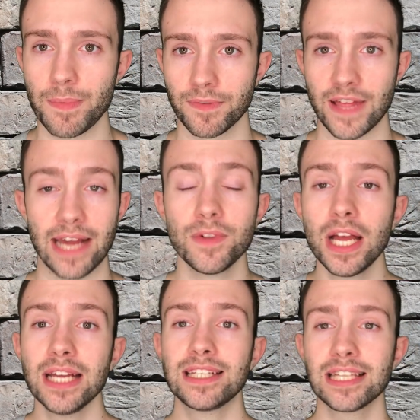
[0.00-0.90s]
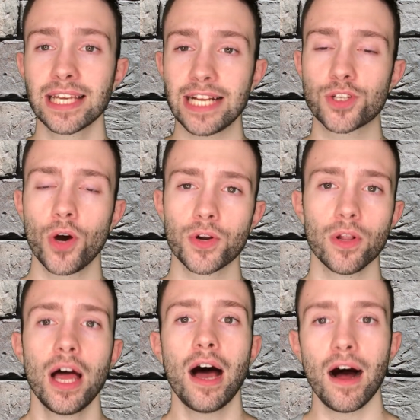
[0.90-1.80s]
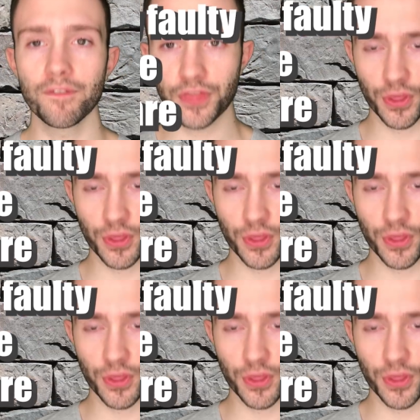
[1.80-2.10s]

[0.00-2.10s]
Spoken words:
of that, dealing a total of